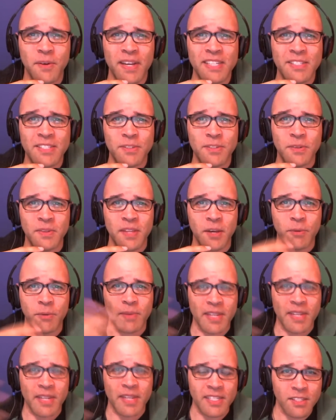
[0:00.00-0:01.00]
soon, though,
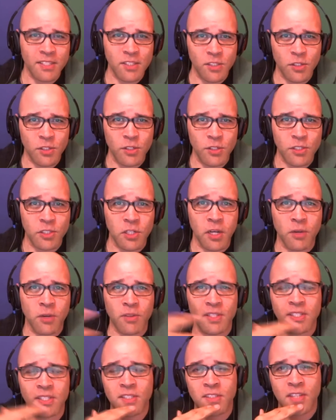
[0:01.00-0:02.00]
because this is your show.
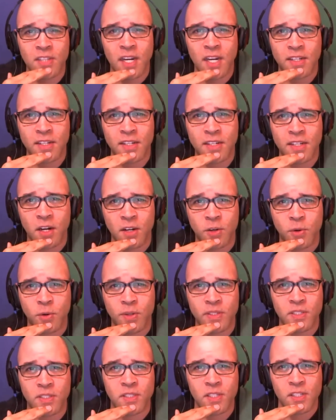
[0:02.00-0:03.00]
This is not Guitar
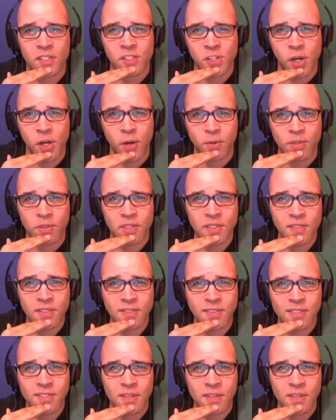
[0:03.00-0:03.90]
Chord to the show. I